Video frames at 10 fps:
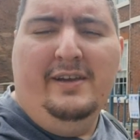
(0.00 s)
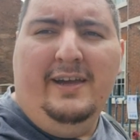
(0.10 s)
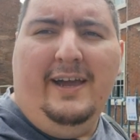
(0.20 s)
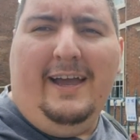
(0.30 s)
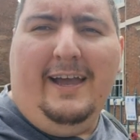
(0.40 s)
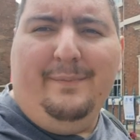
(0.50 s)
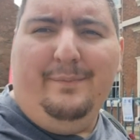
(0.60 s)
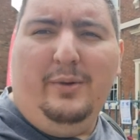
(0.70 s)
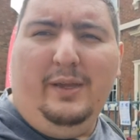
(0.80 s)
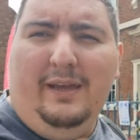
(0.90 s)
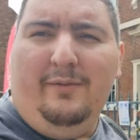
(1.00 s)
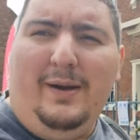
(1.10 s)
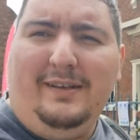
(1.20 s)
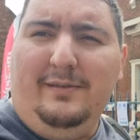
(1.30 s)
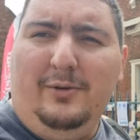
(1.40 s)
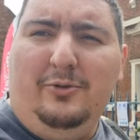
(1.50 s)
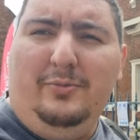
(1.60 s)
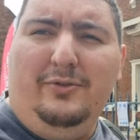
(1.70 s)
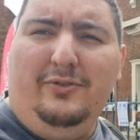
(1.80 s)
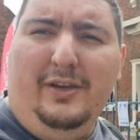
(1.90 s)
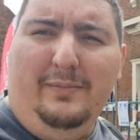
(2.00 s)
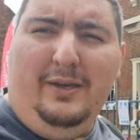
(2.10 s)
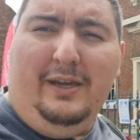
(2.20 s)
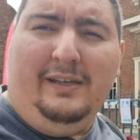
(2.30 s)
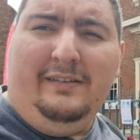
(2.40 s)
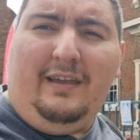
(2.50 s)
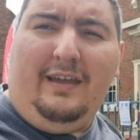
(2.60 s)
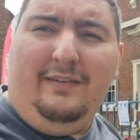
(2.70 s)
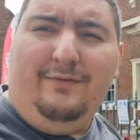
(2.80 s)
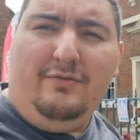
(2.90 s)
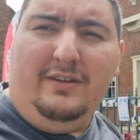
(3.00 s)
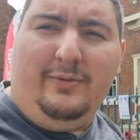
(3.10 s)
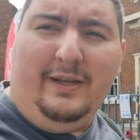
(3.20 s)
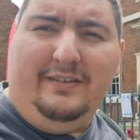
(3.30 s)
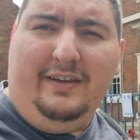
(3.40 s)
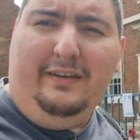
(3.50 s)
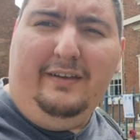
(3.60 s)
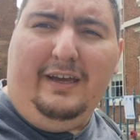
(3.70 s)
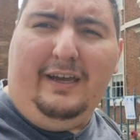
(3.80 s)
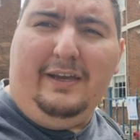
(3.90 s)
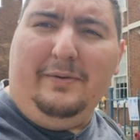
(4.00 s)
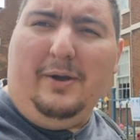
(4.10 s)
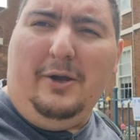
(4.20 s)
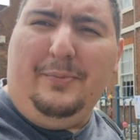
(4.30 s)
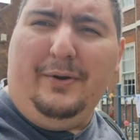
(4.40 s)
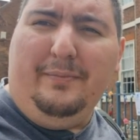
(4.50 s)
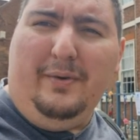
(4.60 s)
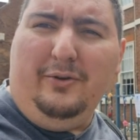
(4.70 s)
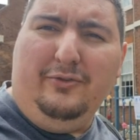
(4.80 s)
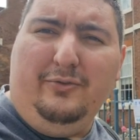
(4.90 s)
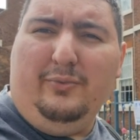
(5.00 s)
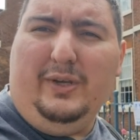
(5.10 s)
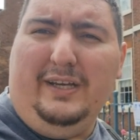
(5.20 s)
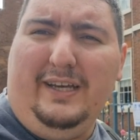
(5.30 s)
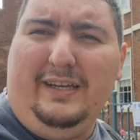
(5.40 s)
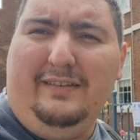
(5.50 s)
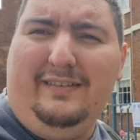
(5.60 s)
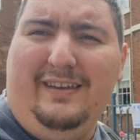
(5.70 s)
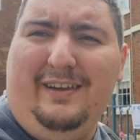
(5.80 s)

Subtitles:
But yeah, Bassett Law Museum, it's free to enter, open most weekdays